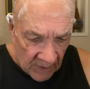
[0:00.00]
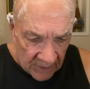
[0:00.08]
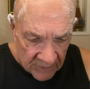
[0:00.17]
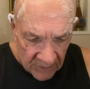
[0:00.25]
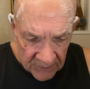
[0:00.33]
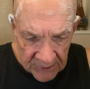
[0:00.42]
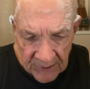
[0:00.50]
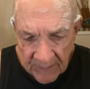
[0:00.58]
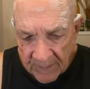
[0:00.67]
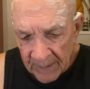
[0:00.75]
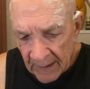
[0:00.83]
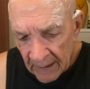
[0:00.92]
razors,
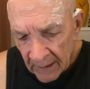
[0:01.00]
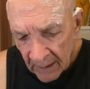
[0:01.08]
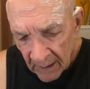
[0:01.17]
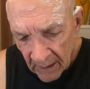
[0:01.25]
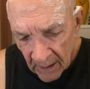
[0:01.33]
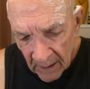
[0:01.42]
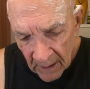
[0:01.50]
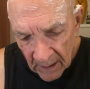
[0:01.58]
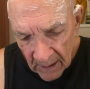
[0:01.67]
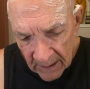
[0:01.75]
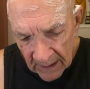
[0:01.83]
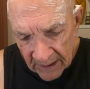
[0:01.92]

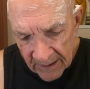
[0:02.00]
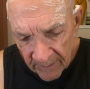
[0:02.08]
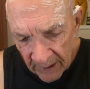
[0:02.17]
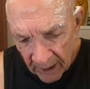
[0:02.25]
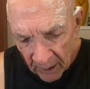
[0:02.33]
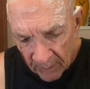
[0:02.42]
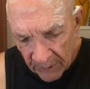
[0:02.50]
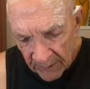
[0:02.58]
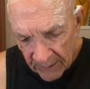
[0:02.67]
it needs some help.